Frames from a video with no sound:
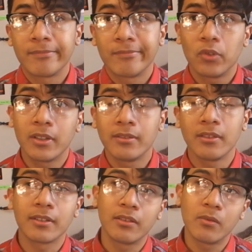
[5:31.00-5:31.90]

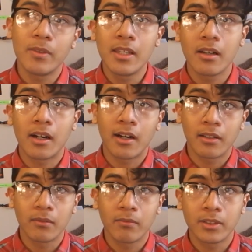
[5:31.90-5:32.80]
the week
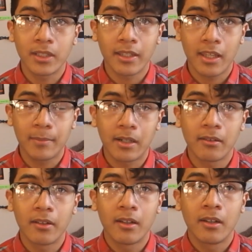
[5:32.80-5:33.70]
on which I came
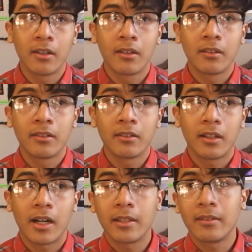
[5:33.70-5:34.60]
out,
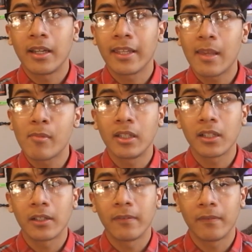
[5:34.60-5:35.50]
I came out
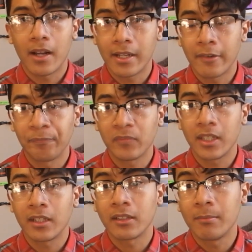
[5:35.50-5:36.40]
like on a Friday,
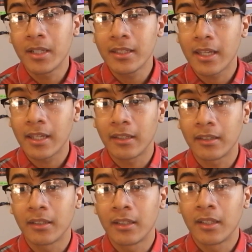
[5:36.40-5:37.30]
and on the Monday,
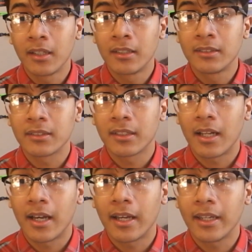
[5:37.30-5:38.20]

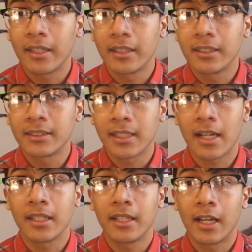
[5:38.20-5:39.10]
I
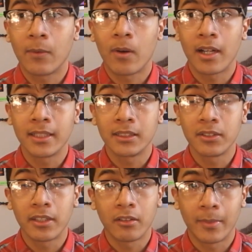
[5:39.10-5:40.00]
decided I wanted to
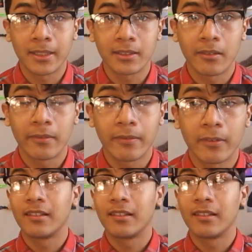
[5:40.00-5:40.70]
kill myself.